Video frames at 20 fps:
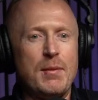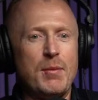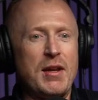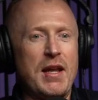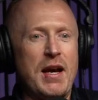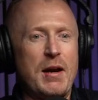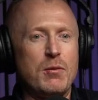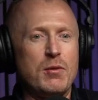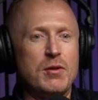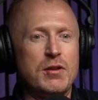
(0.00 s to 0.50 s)
but
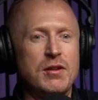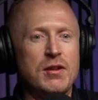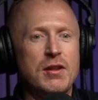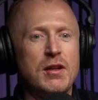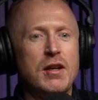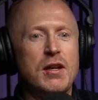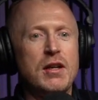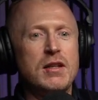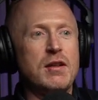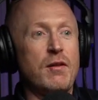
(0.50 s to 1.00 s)
that was
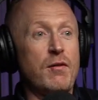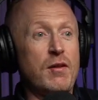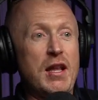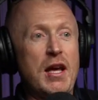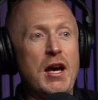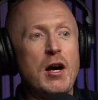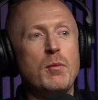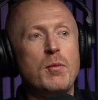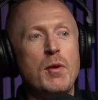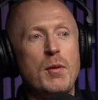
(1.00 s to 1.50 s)
something that
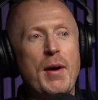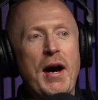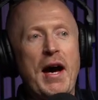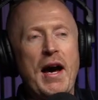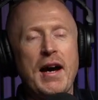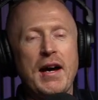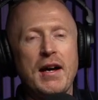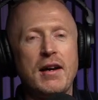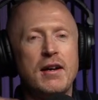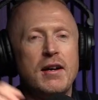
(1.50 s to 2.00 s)
held me
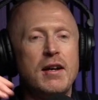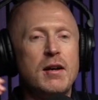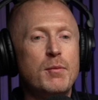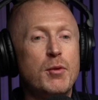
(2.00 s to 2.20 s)
back.